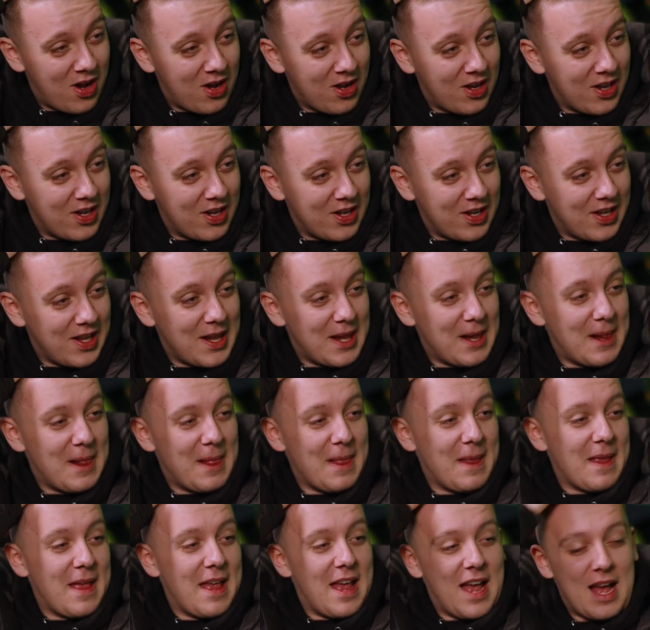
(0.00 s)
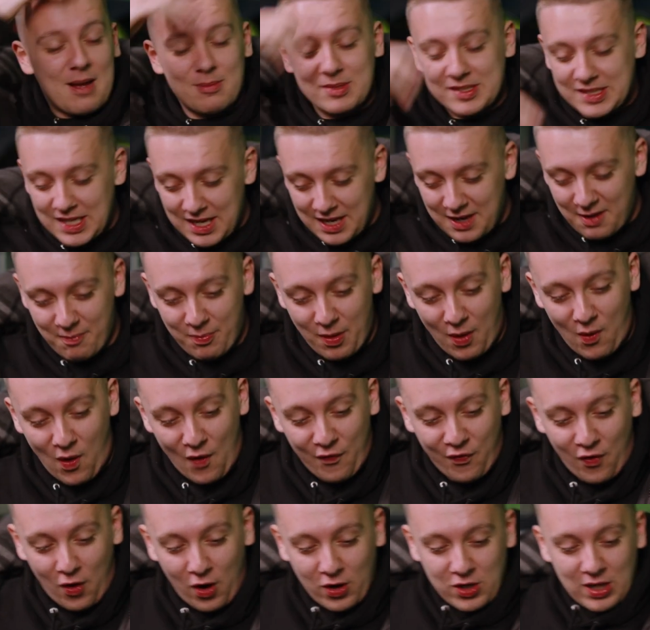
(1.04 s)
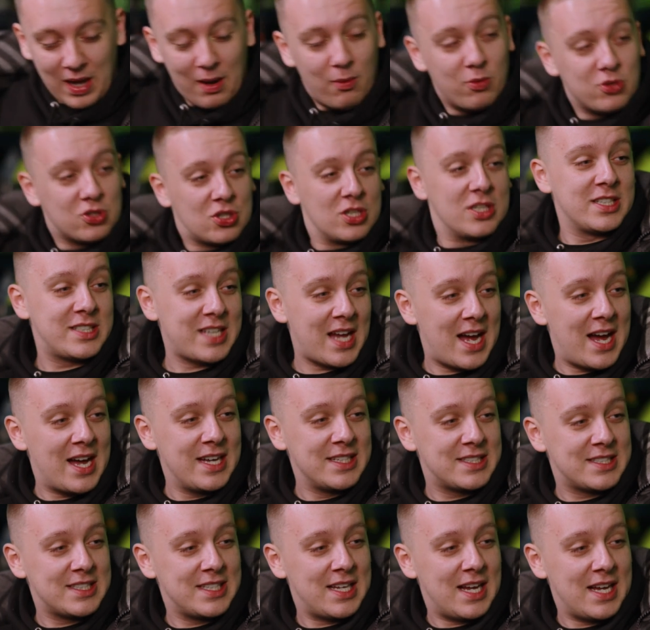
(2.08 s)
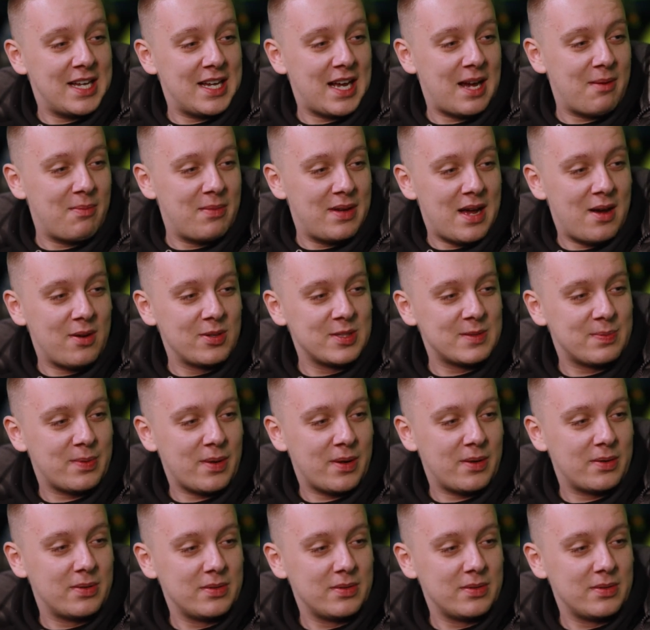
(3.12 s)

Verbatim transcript: I get them ones. I'm saying, bro, I thought I was going to die tonight at my house, bro.